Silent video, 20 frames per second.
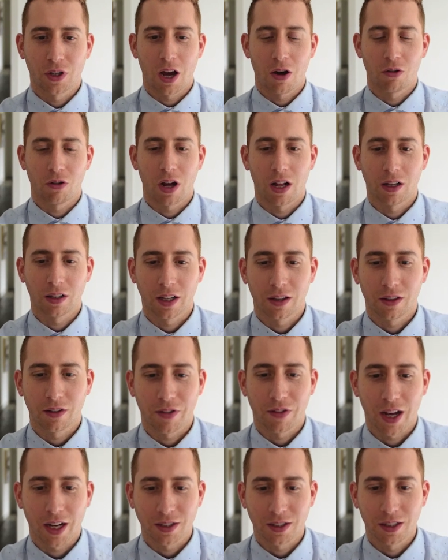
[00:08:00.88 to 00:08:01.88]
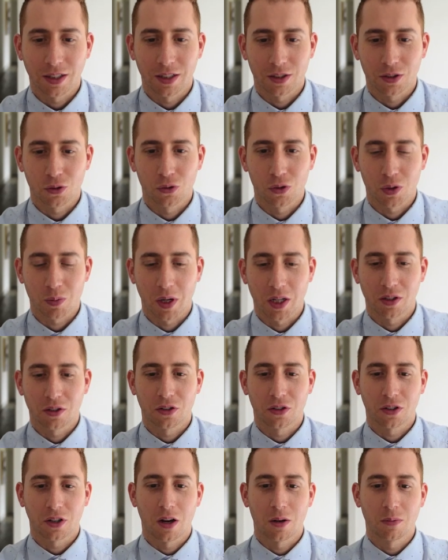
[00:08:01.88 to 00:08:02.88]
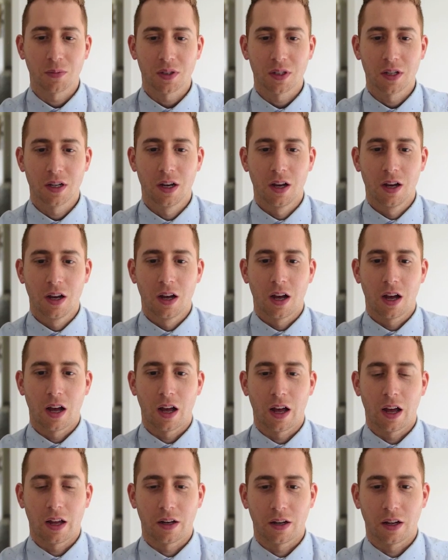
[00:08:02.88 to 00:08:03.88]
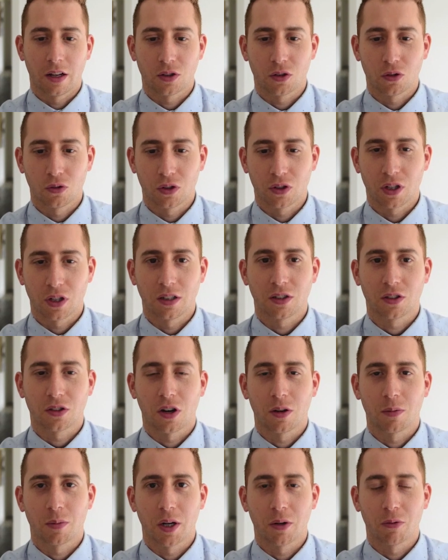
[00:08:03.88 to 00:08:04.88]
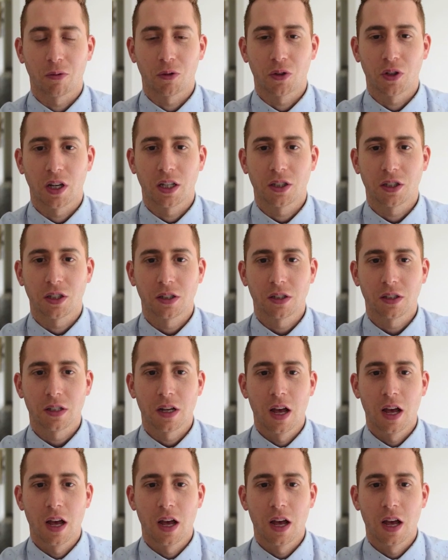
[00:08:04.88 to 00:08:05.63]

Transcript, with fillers: I'll get the vaccine as soon as my turn comes and as soon as I start my rotations.